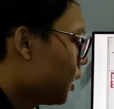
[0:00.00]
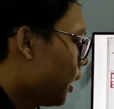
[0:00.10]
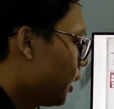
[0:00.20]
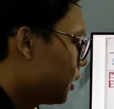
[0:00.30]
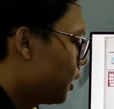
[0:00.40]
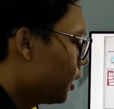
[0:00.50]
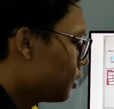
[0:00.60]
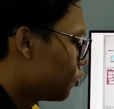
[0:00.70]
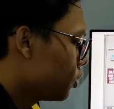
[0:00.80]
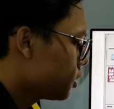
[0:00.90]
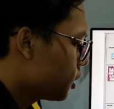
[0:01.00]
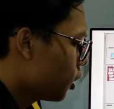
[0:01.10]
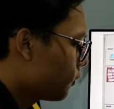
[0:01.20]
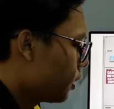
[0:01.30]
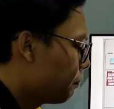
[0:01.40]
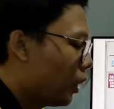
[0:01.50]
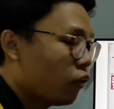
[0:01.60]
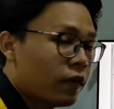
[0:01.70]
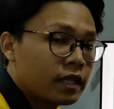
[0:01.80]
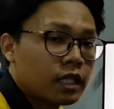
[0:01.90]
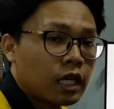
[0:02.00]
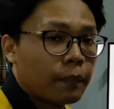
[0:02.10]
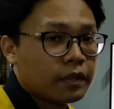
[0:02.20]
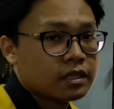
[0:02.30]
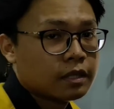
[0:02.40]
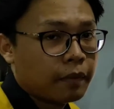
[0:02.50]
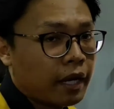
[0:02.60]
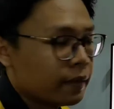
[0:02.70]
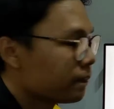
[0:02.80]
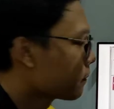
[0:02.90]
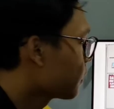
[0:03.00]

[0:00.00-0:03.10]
and then we turn off the power factor capacitor bank,